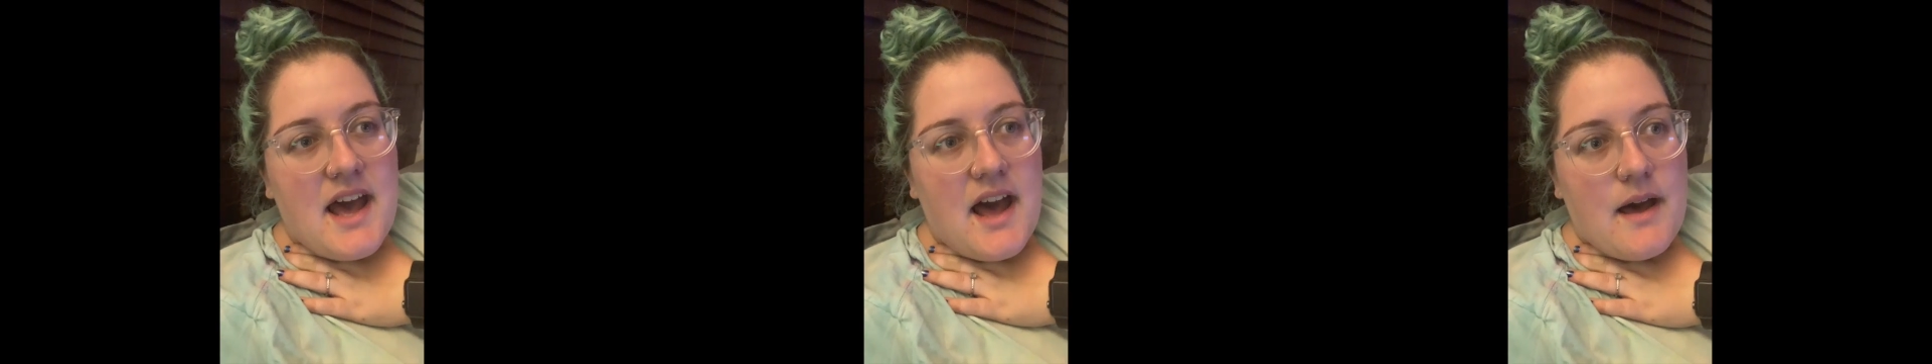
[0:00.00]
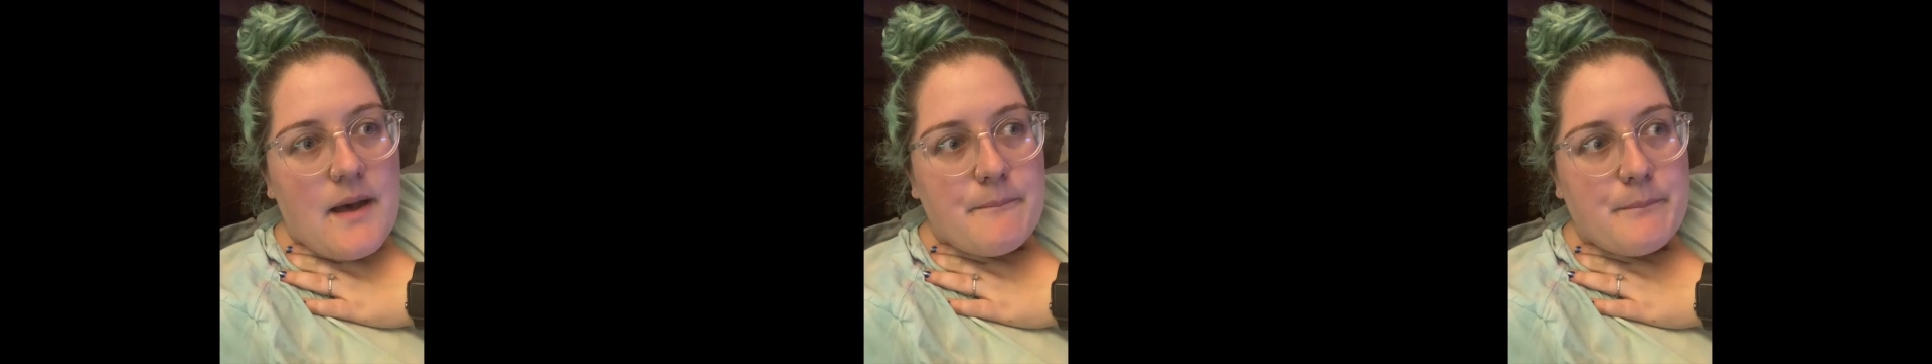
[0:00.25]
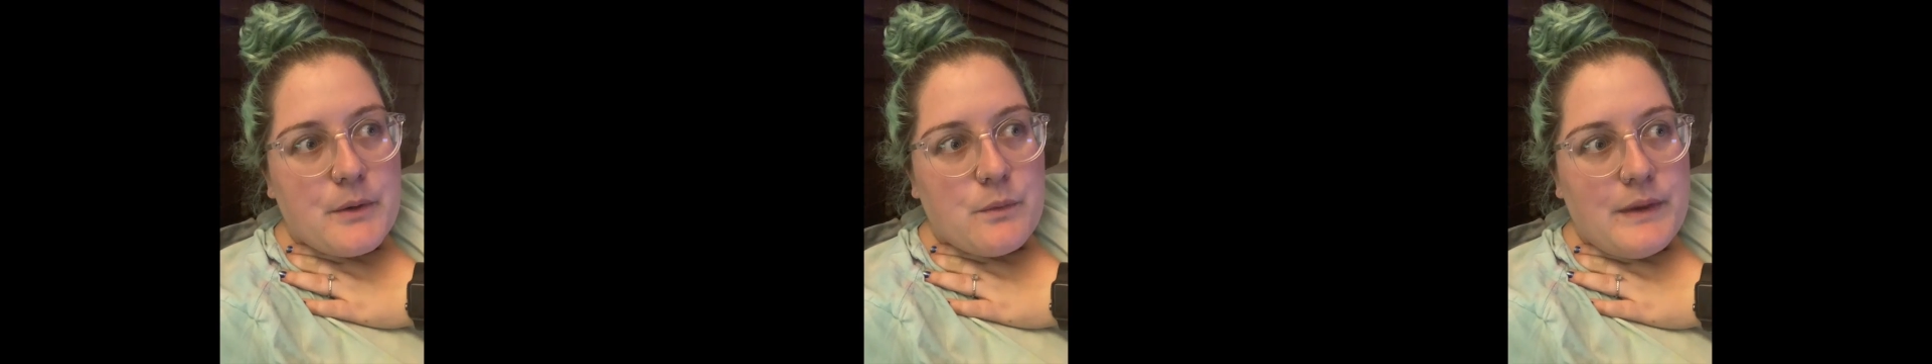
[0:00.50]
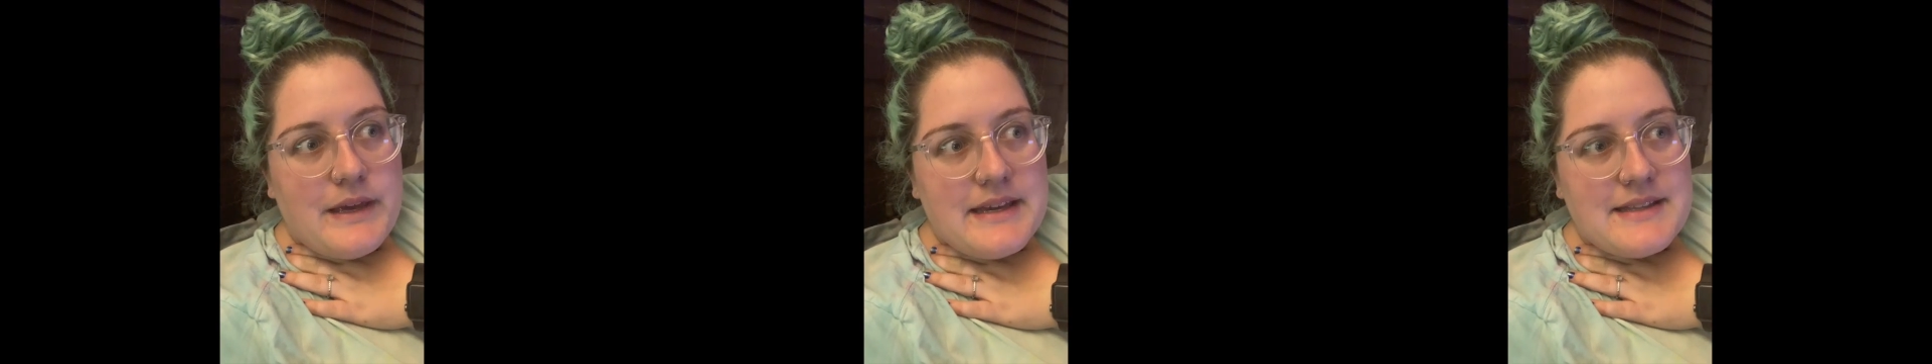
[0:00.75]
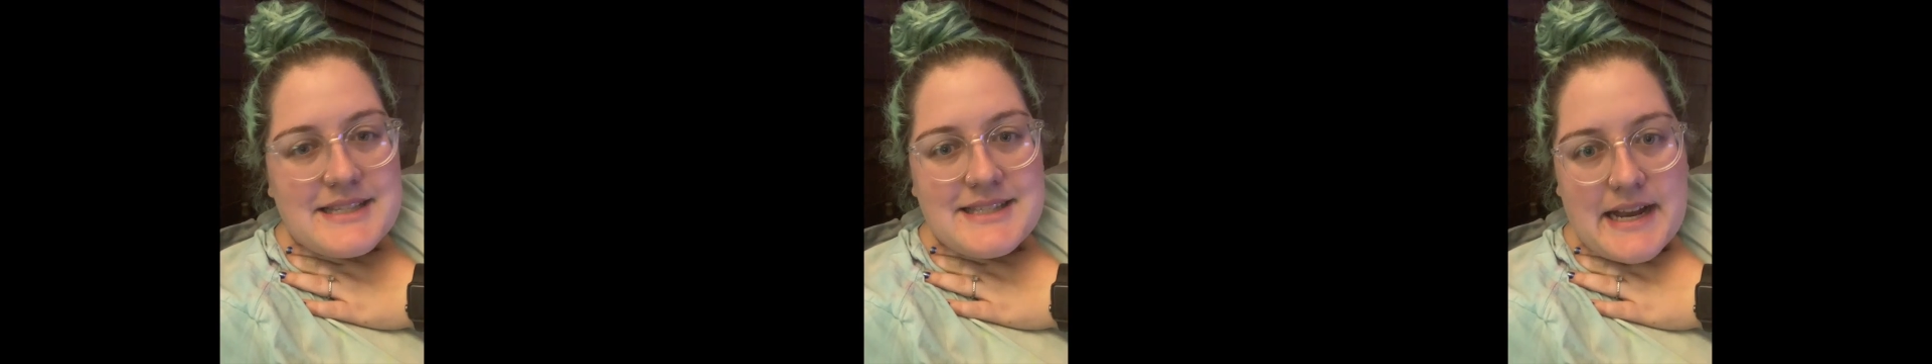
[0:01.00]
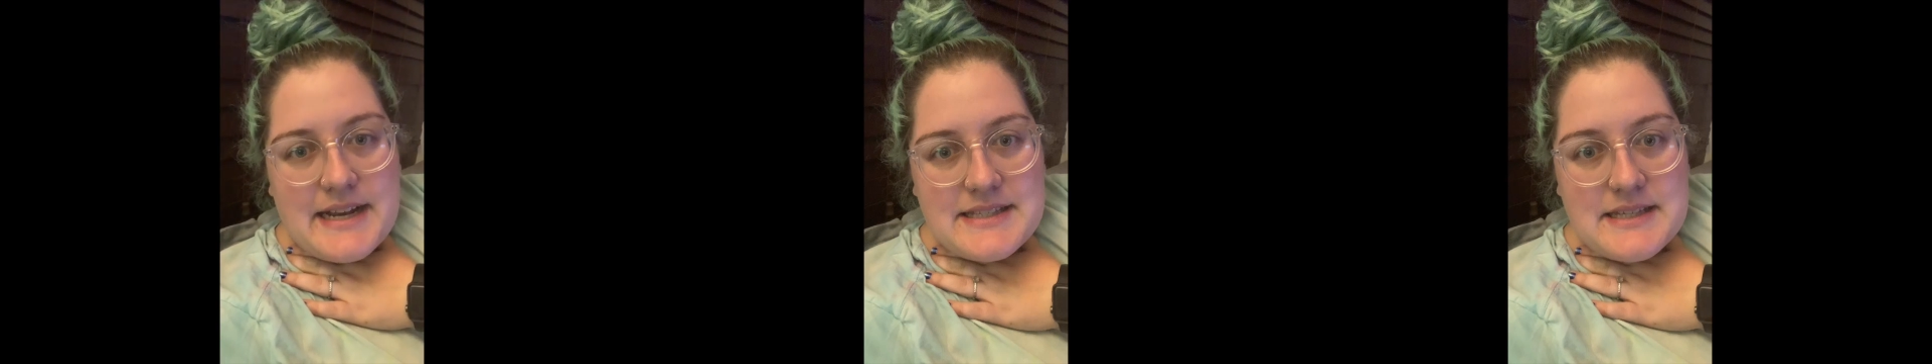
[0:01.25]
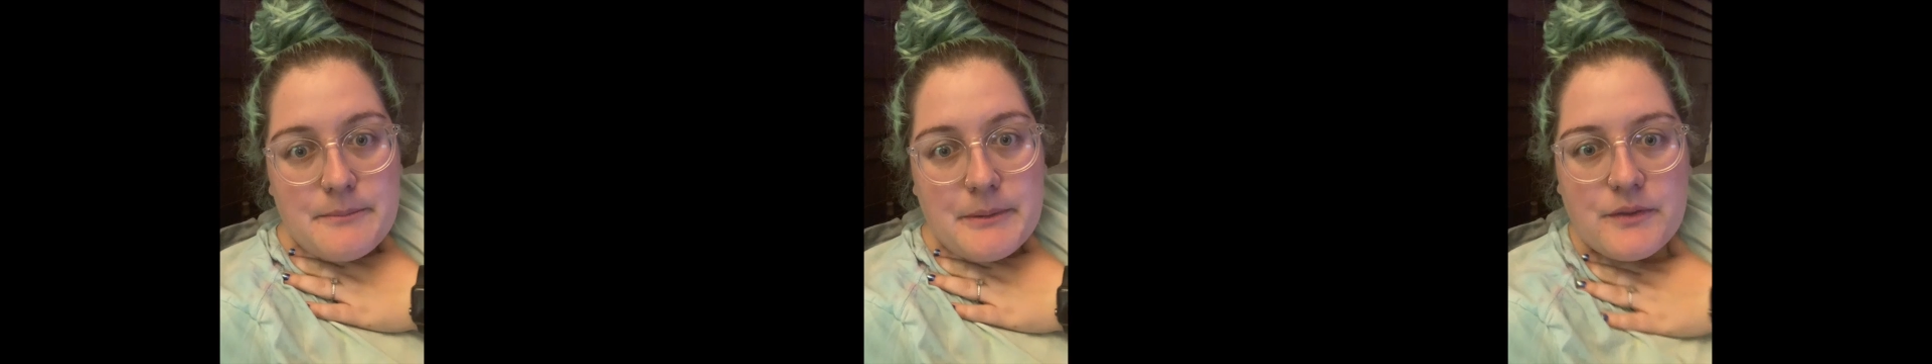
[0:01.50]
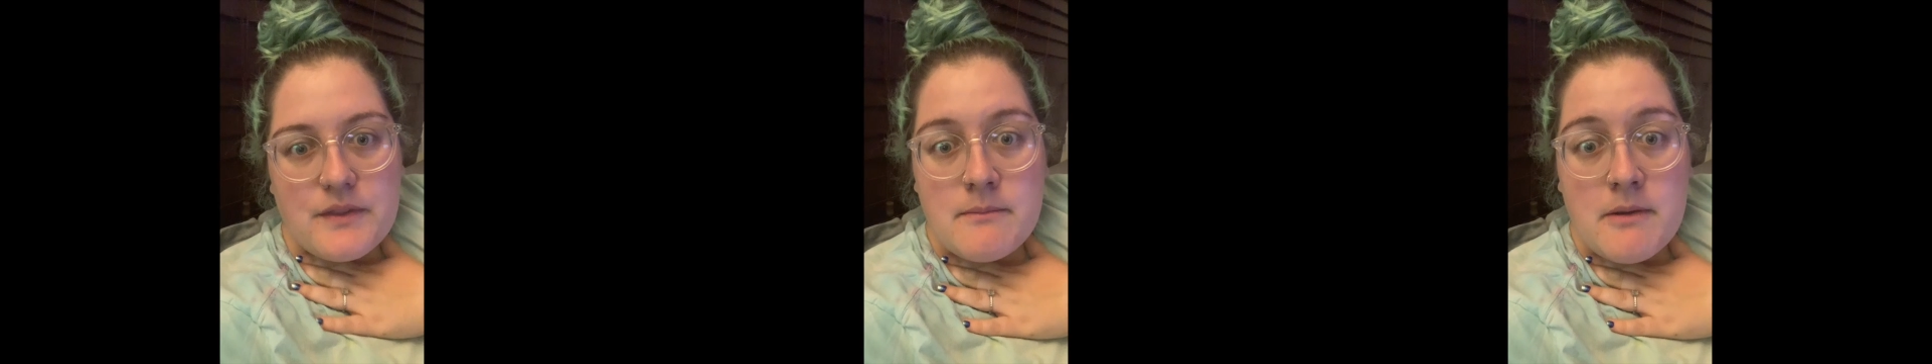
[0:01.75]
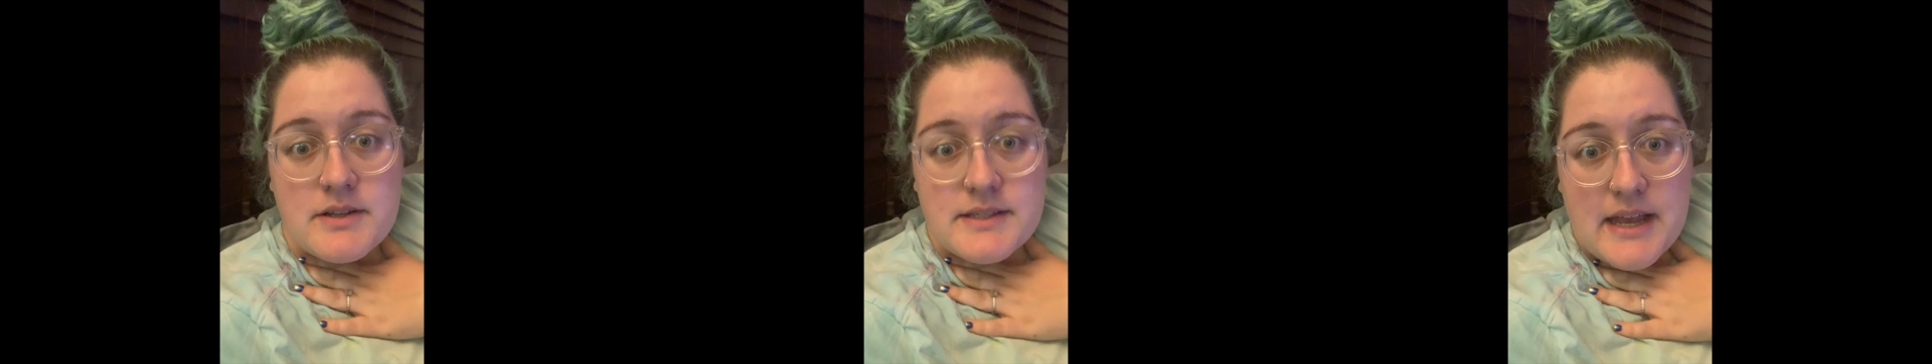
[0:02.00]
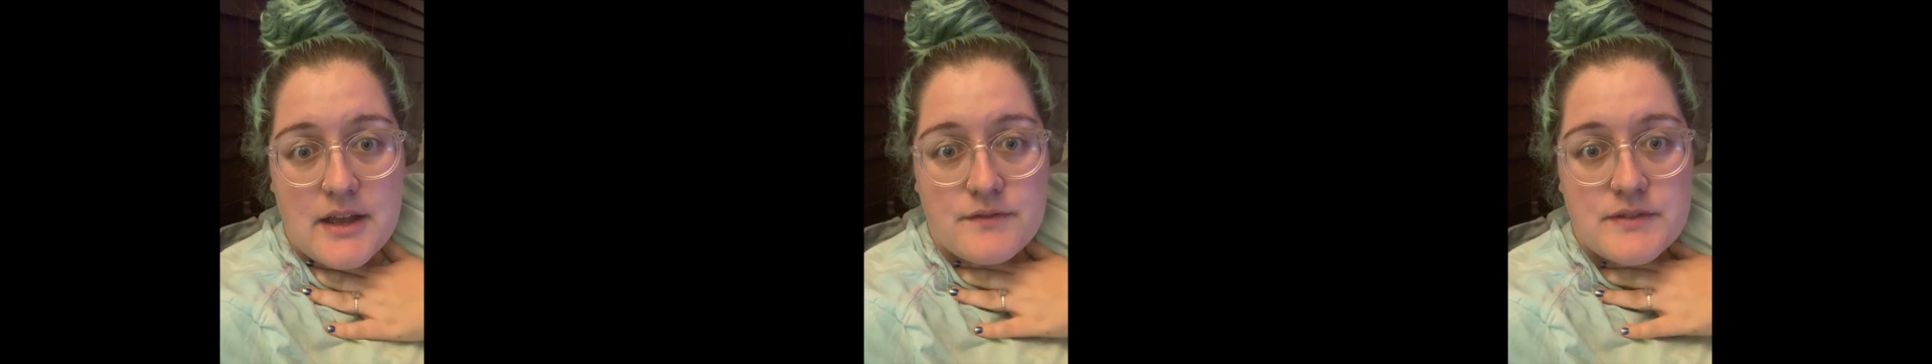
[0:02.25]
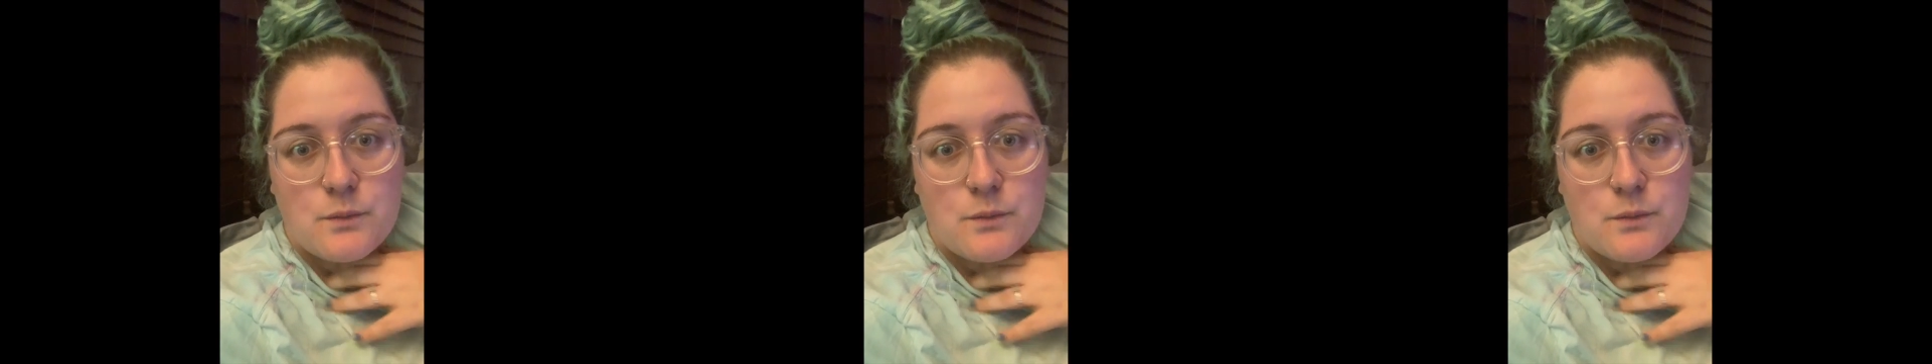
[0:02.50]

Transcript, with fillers: um, but we decided to build them ourselves